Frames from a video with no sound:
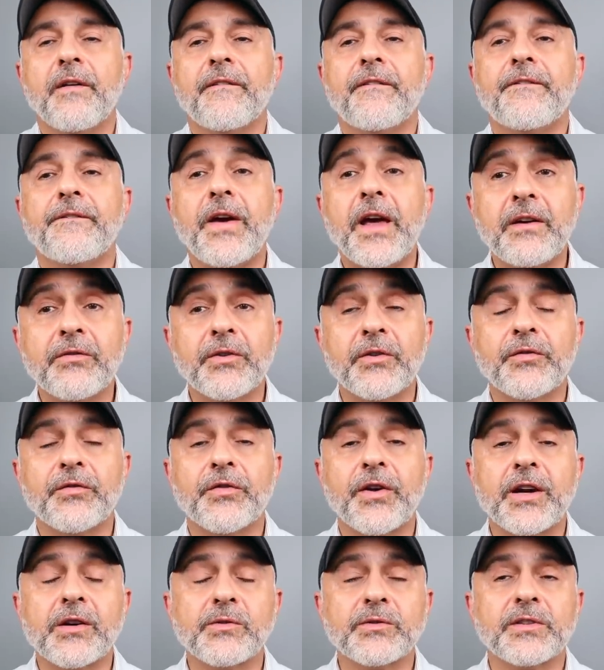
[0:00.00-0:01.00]
favorite
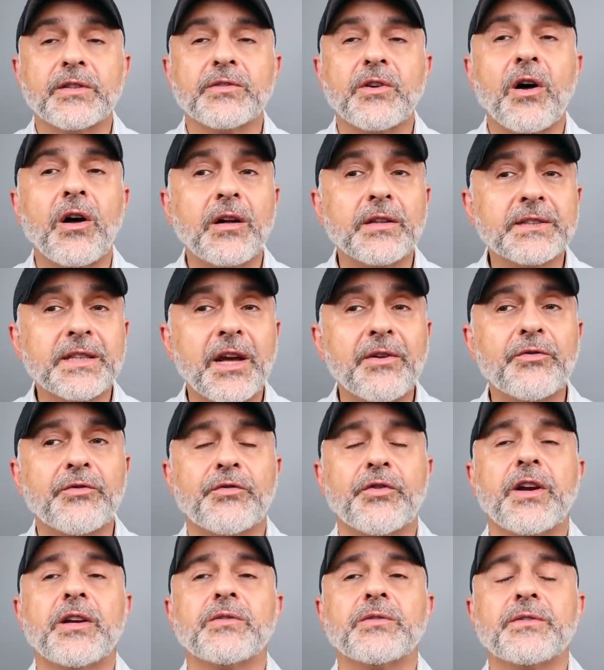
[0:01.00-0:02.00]
fragrances, all-time
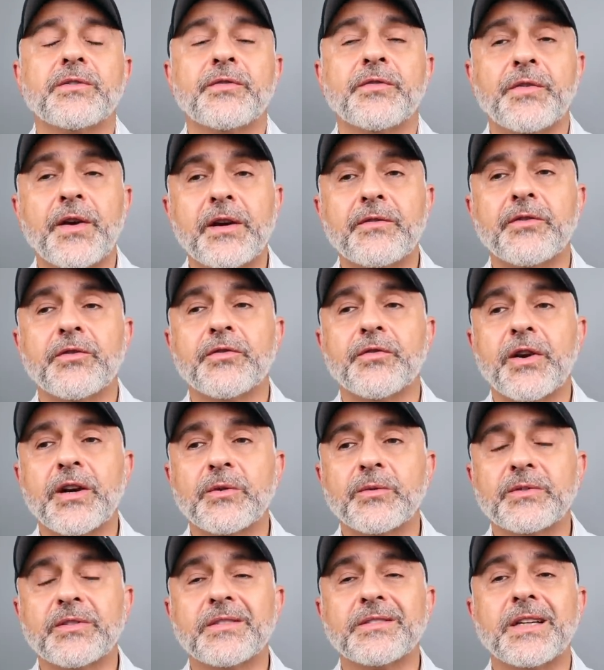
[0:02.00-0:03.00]
favorite
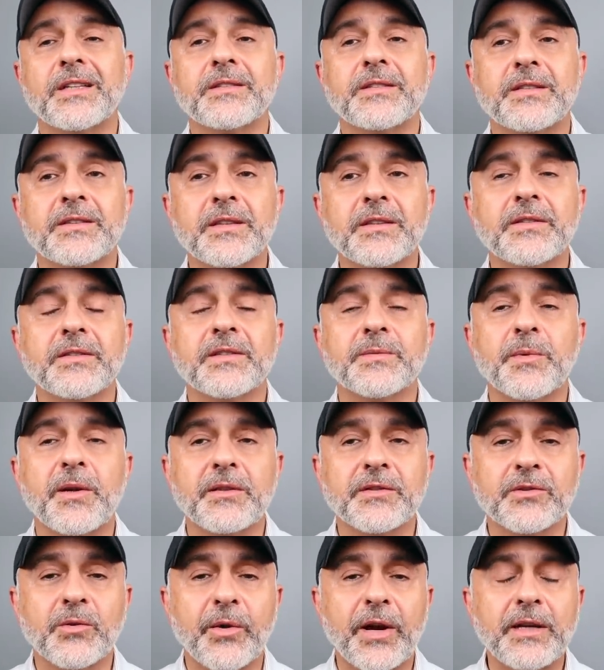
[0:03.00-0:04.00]
fragrances that still
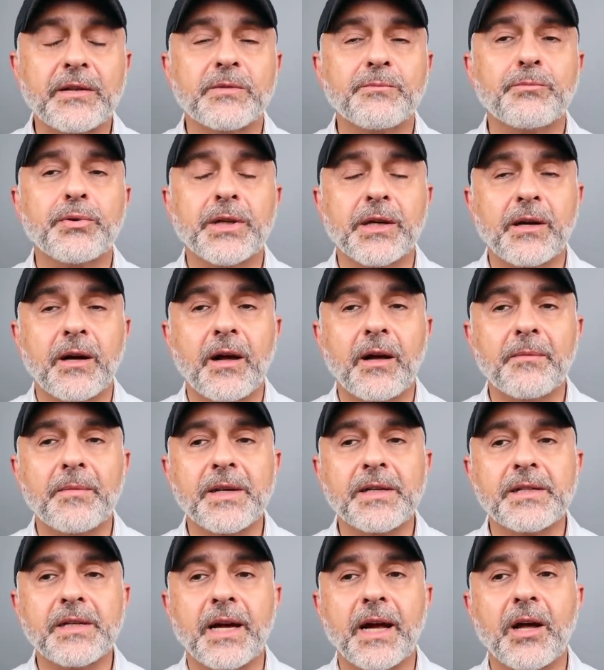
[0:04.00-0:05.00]
smells great, put a
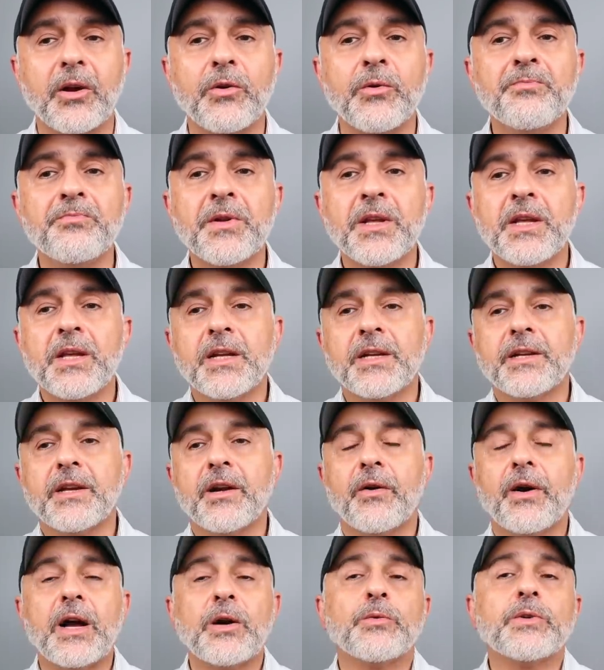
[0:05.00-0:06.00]
comment down.
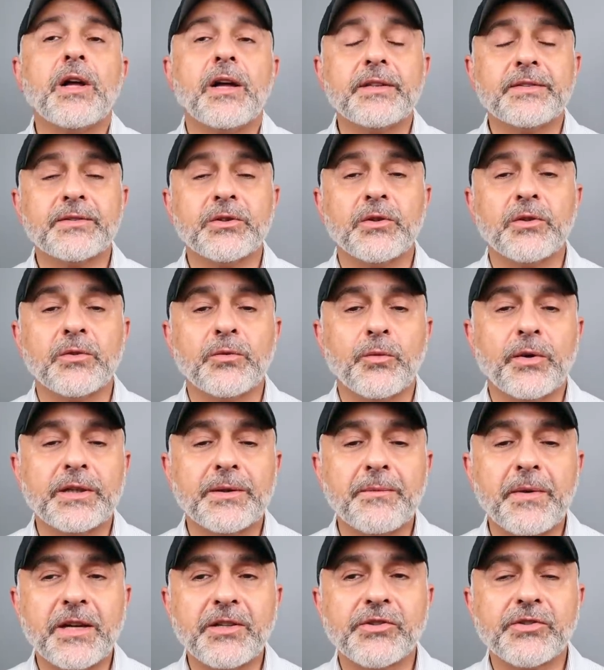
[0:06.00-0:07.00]
Now, I would also want
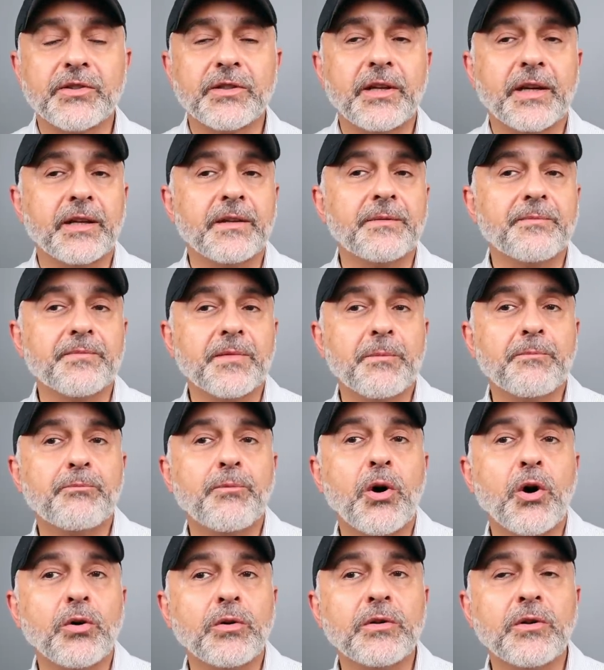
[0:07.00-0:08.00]
to mention like
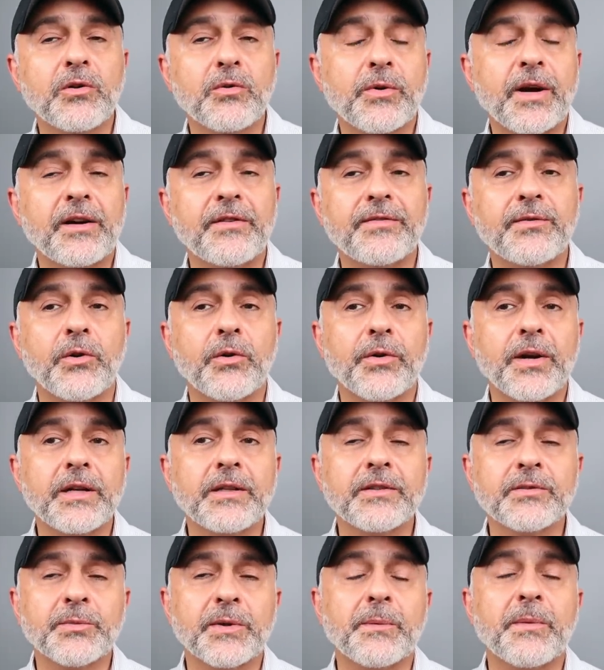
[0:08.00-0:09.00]
Polo Ralph
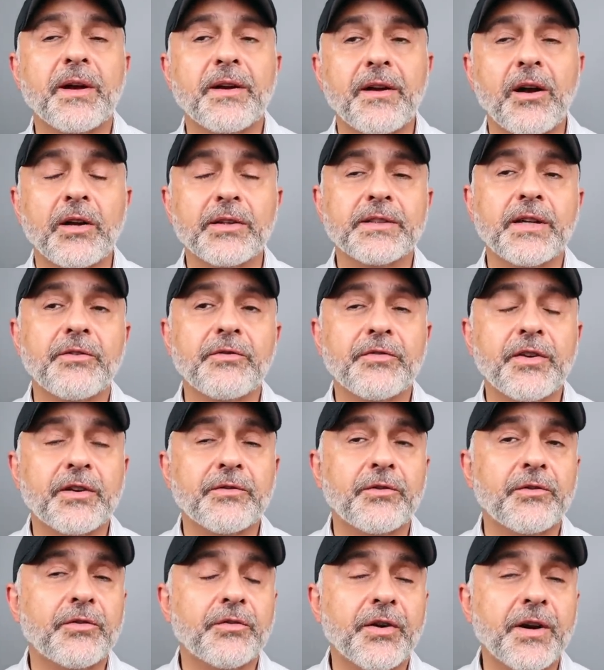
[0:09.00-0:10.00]
Lauren is one of my all-time
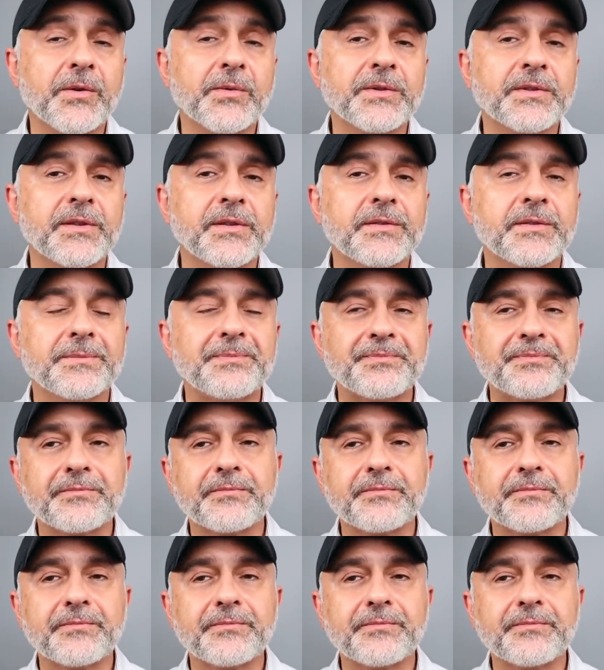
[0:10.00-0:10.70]
favorite fragrances,